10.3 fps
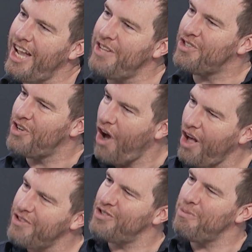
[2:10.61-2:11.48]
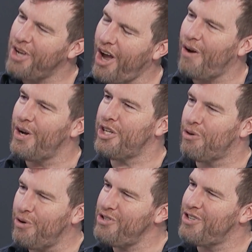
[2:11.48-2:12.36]
it's got some
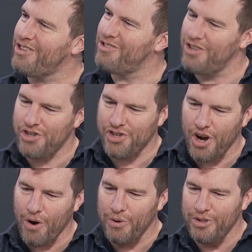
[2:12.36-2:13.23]
characteristics that show